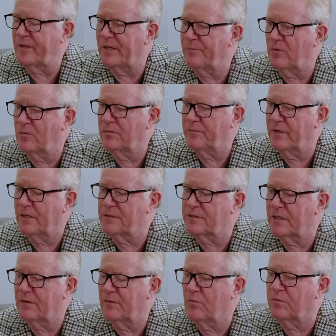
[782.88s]
people. That's
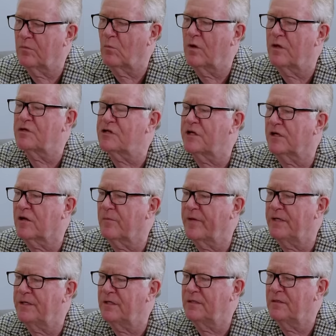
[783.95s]
it. What is she, a
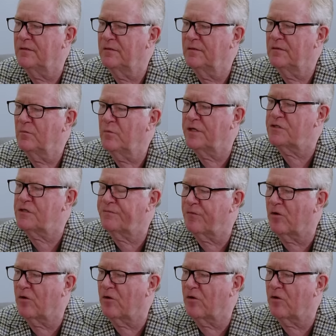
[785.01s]
comedian? Where's she